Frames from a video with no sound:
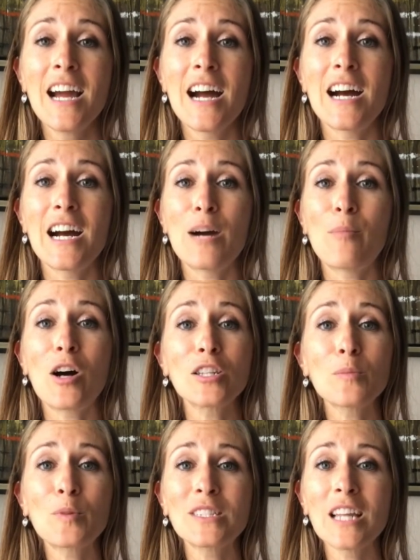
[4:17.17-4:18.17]
Um,
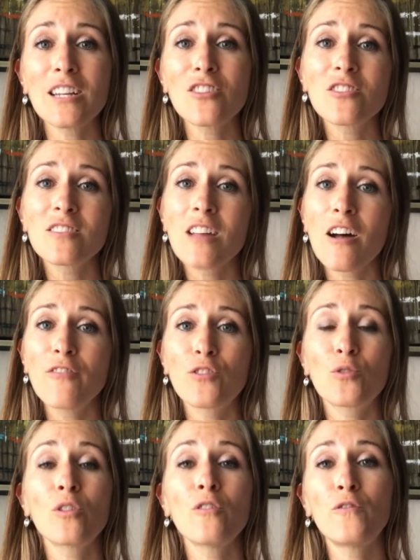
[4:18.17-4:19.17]
also protect yourself
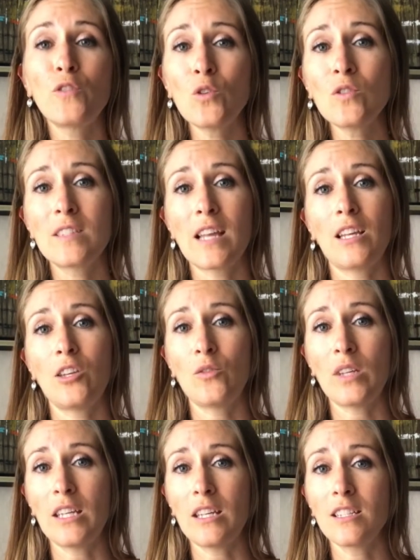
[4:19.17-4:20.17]
through the foods that you
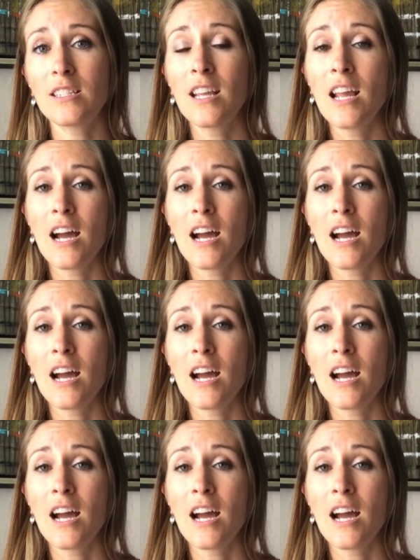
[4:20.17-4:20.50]
eat.